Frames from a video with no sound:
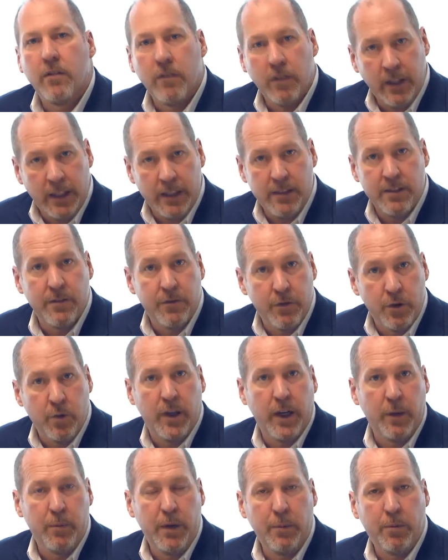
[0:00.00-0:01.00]
lists of
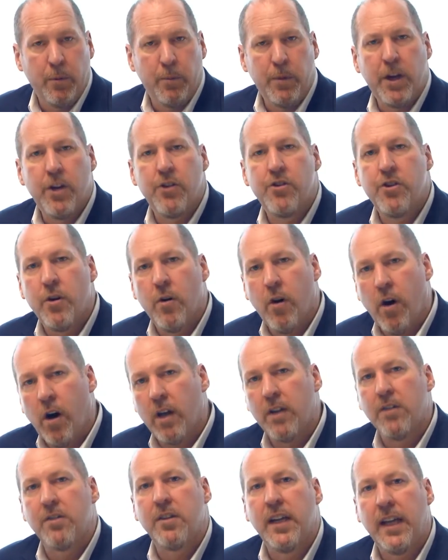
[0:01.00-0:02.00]
20 people, because you
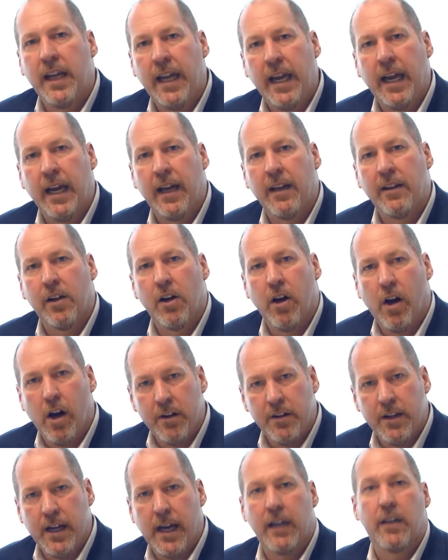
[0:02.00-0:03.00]
honestly can't
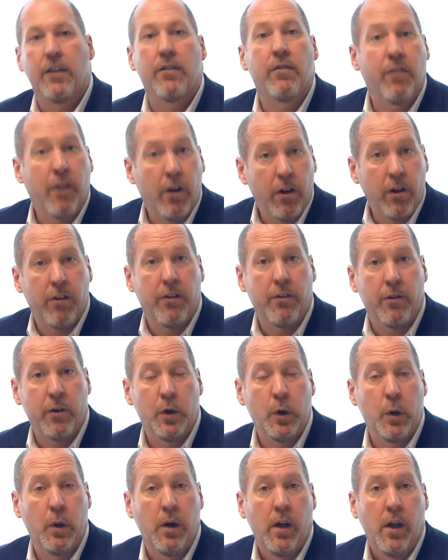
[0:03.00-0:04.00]
contact and follow
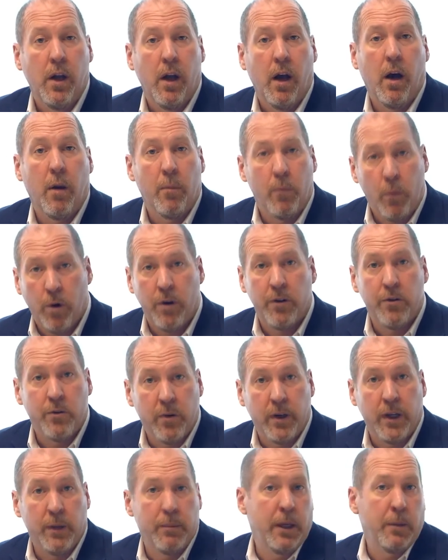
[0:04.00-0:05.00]
through on more than
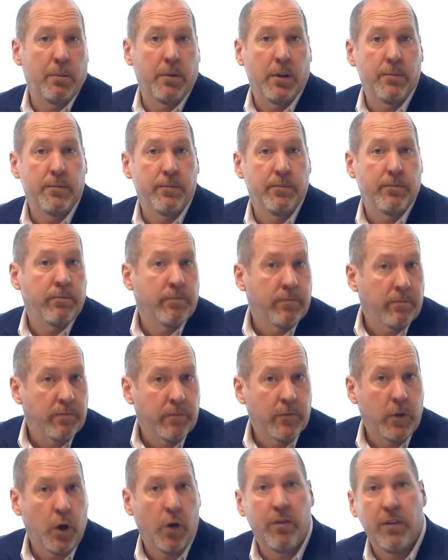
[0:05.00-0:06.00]
20 people.
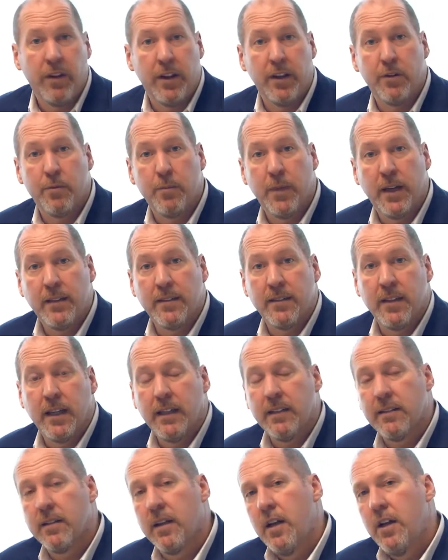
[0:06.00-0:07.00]
Hopefully this makes
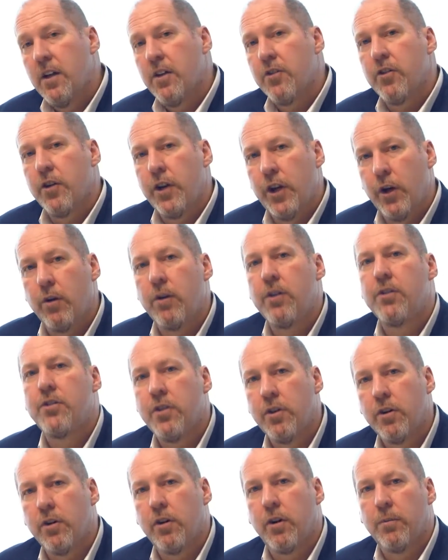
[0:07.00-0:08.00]
sense. So you always
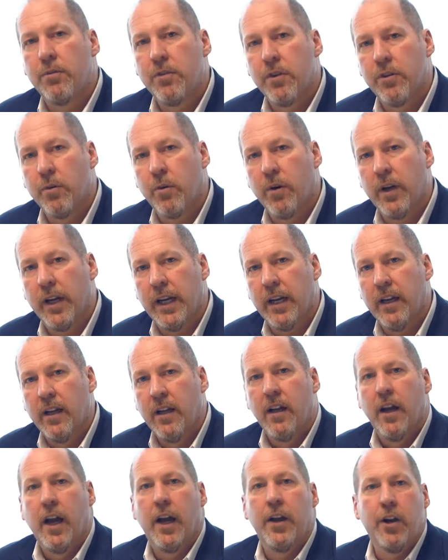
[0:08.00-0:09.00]
do groups of 20,
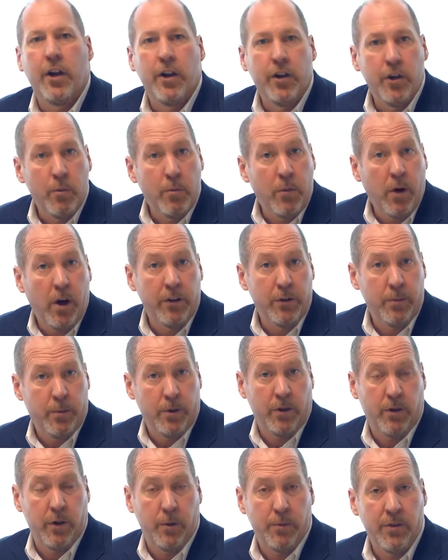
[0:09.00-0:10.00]
and you can do multiple
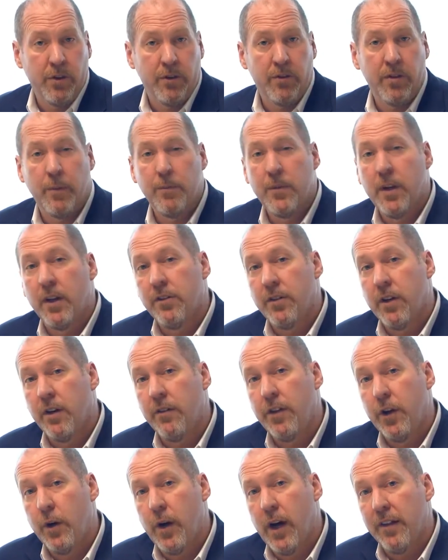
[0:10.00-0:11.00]
groups. So some
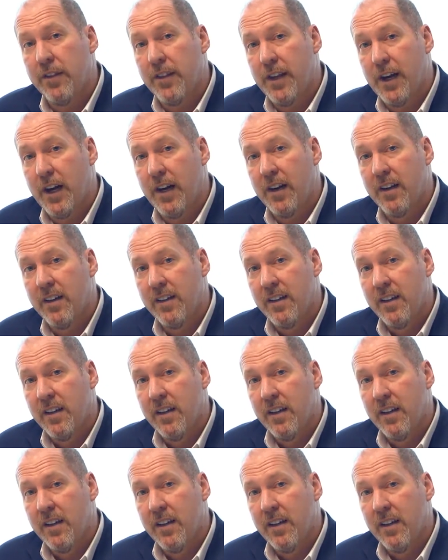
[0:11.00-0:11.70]
of you out there